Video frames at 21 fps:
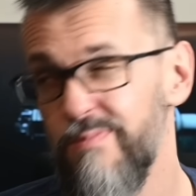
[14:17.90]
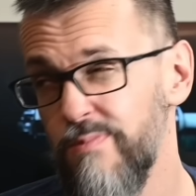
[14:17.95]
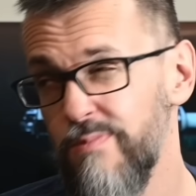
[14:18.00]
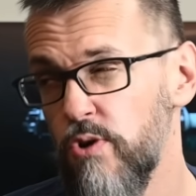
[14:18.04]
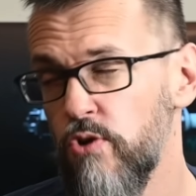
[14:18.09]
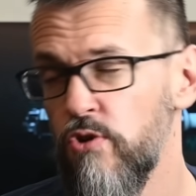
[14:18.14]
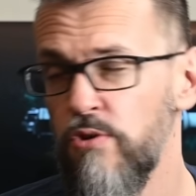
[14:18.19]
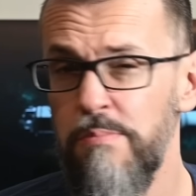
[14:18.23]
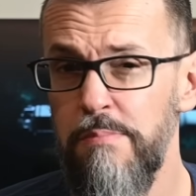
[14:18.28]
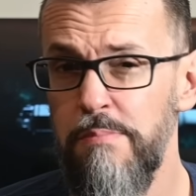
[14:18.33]

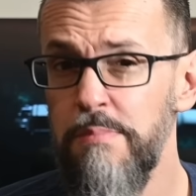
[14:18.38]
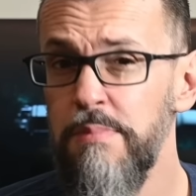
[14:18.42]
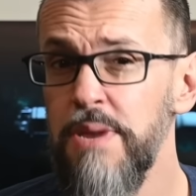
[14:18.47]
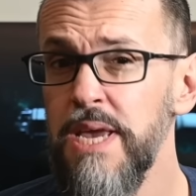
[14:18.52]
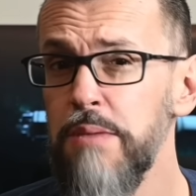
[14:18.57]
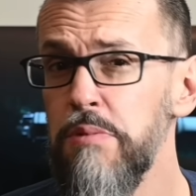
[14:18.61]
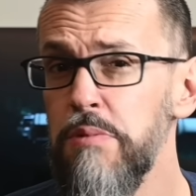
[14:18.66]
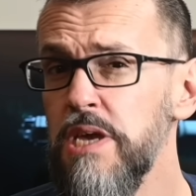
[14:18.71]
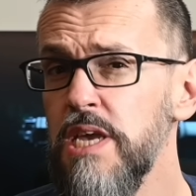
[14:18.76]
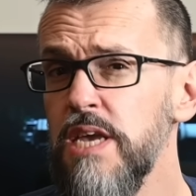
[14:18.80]
Or
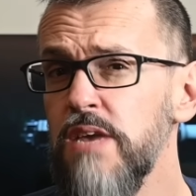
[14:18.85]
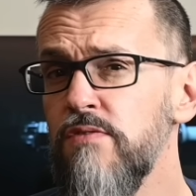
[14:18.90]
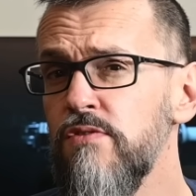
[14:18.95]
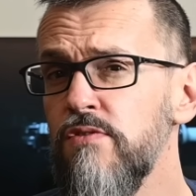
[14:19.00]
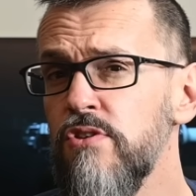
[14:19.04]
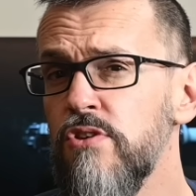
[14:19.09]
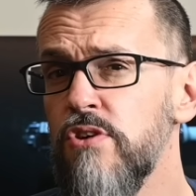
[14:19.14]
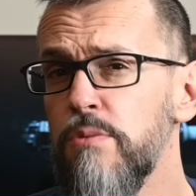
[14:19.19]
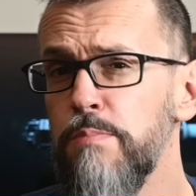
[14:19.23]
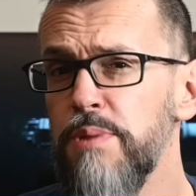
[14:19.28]
maybe
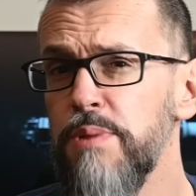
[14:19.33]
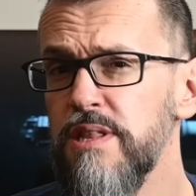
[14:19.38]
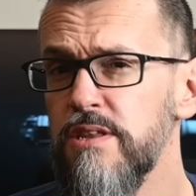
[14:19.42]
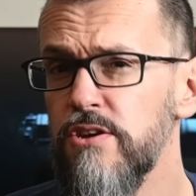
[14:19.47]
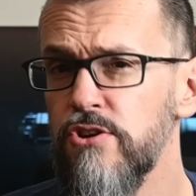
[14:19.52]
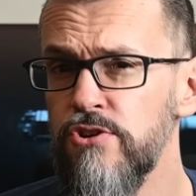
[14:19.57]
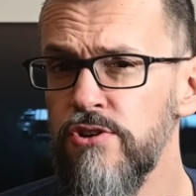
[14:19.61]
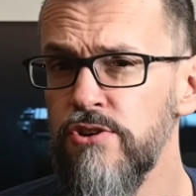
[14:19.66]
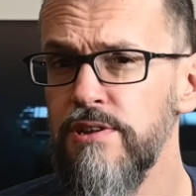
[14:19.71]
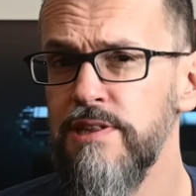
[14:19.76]
even a bit
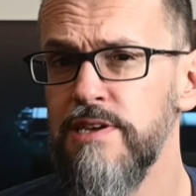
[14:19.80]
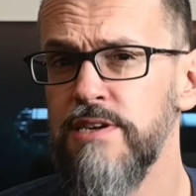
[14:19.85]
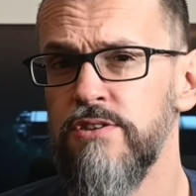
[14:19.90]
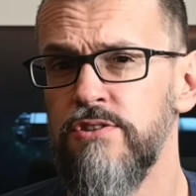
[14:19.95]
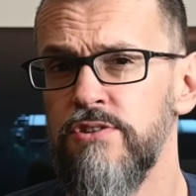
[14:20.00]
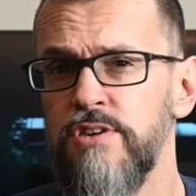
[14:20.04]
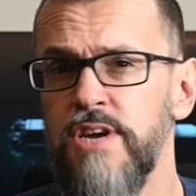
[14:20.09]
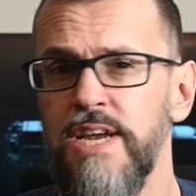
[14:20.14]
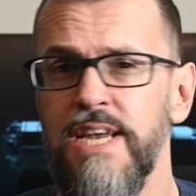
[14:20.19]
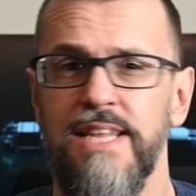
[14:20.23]

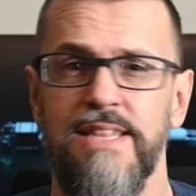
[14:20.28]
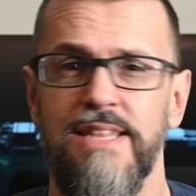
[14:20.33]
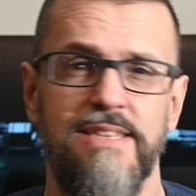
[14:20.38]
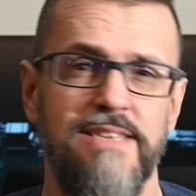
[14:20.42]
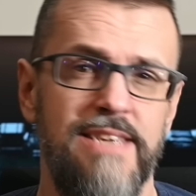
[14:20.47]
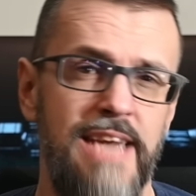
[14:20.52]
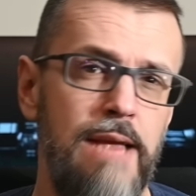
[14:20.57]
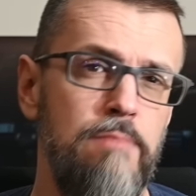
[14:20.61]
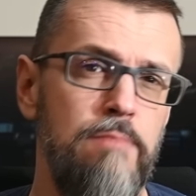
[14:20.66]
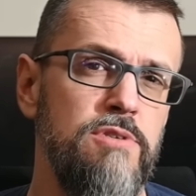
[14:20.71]
earlier at
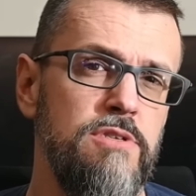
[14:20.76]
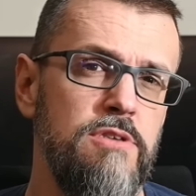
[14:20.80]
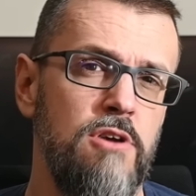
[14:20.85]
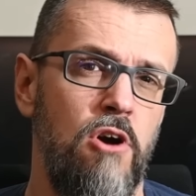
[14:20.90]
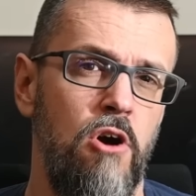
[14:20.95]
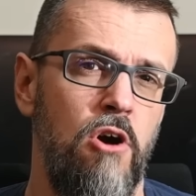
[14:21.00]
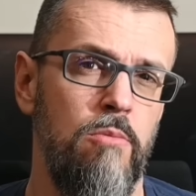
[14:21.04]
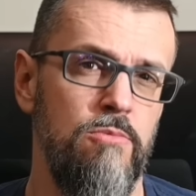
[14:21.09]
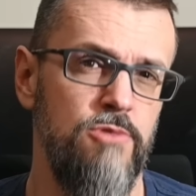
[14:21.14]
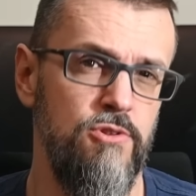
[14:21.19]

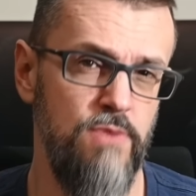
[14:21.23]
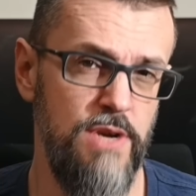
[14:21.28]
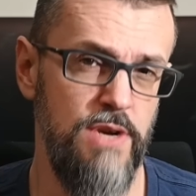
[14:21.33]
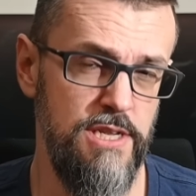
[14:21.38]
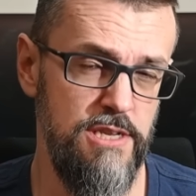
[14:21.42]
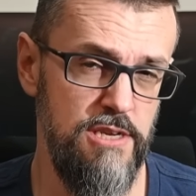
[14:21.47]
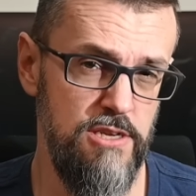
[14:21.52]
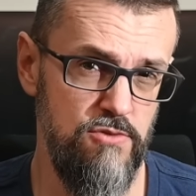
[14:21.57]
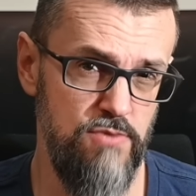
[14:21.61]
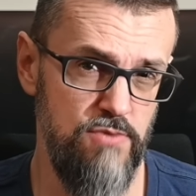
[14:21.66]
Gamescom
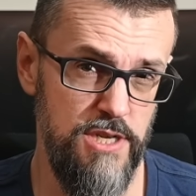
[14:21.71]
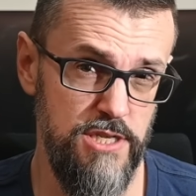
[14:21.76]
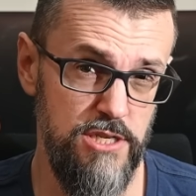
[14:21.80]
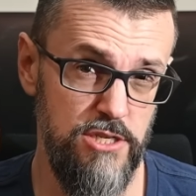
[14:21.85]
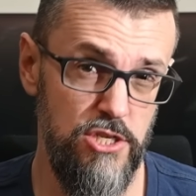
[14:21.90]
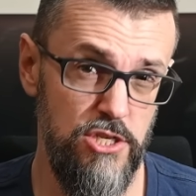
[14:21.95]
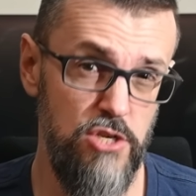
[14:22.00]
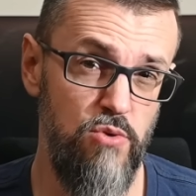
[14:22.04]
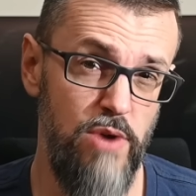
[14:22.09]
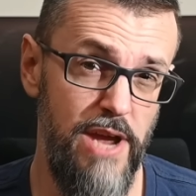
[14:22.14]

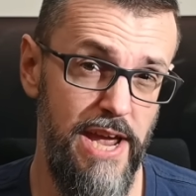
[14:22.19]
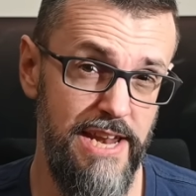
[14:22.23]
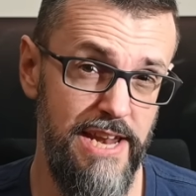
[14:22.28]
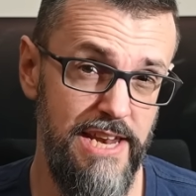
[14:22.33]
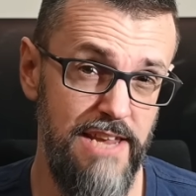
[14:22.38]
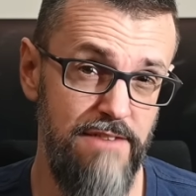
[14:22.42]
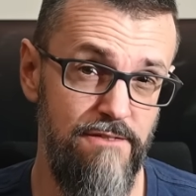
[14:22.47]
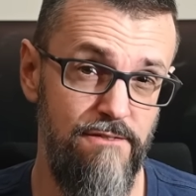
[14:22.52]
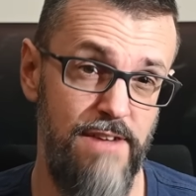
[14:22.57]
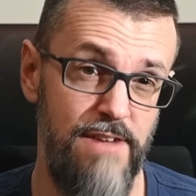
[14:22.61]
2022 and
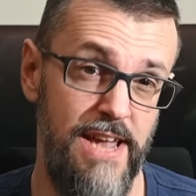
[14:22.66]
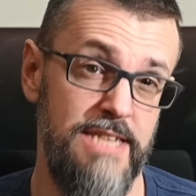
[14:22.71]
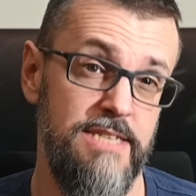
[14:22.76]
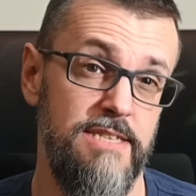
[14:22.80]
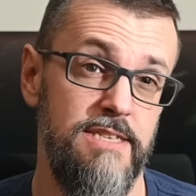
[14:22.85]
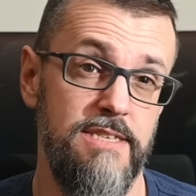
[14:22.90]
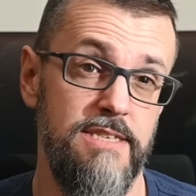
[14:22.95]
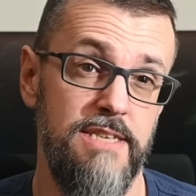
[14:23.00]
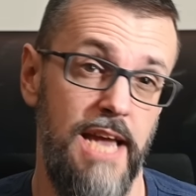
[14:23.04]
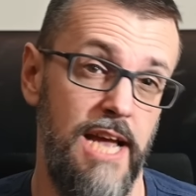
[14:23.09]

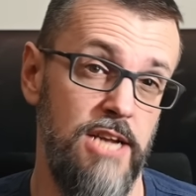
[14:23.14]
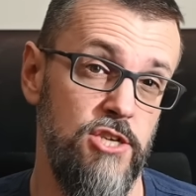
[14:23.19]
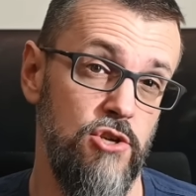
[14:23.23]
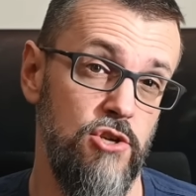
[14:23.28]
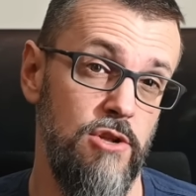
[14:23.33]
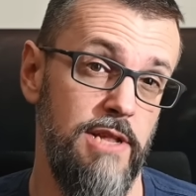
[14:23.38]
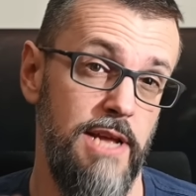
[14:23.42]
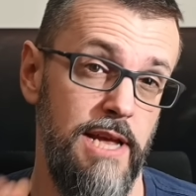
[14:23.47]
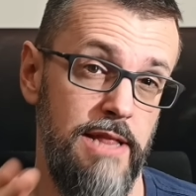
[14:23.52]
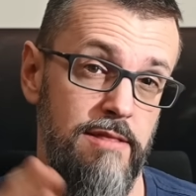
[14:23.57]
events
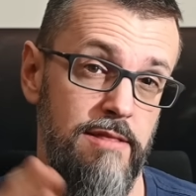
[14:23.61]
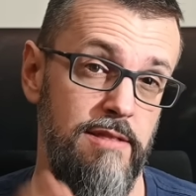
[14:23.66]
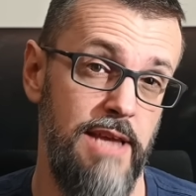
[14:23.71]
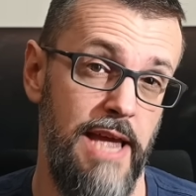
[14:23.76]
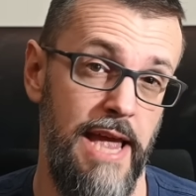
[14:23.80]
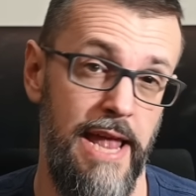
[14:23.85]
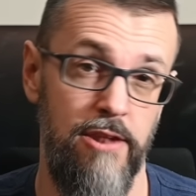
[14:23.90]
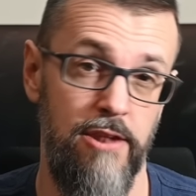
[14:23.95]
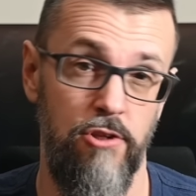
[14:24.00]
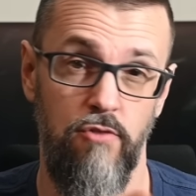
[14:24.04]
scheduled at
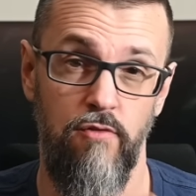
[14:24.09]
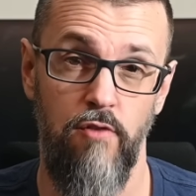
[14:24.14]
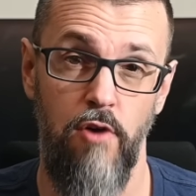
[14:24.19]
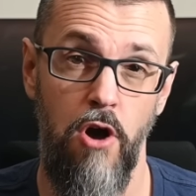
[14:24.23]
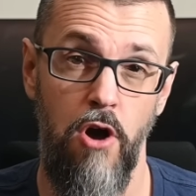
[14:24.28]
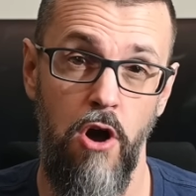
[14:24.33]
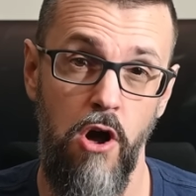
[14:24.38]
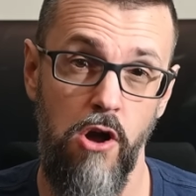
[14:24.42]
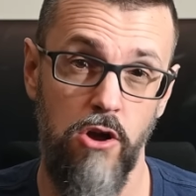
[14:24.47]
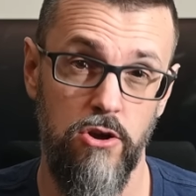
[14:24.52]
the end of
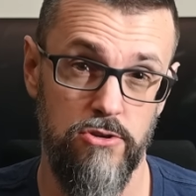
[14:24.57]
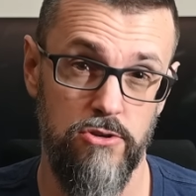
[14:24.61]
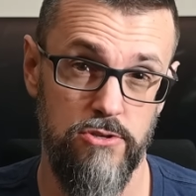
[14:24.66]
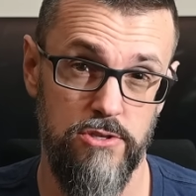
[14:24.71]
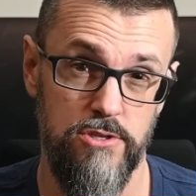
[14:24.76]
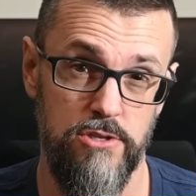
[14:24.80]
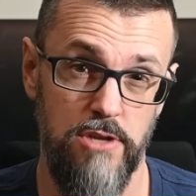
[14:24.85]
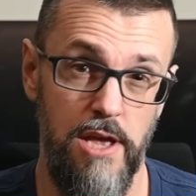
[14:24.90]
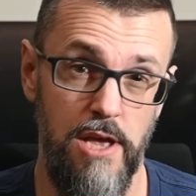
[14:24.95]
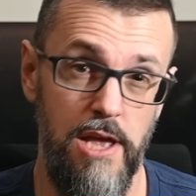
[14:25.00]

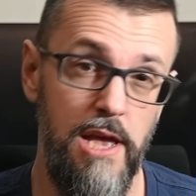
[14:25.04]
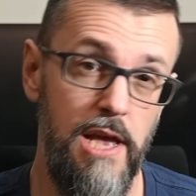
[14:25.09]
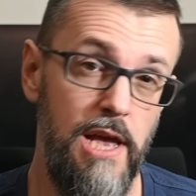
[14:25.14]
August.